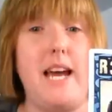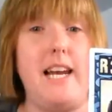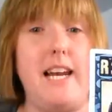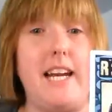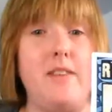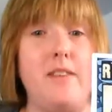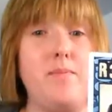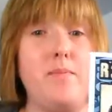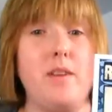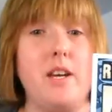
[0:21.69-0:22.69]
Ellie,
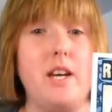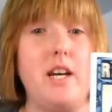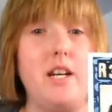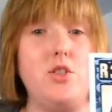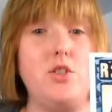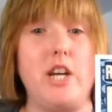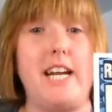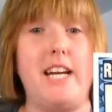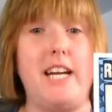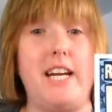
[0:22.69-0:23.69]
and Jake
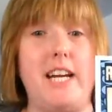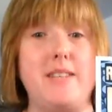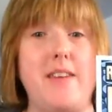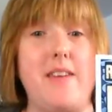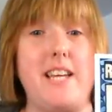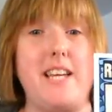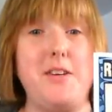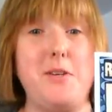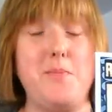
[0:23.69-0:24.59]
down this end.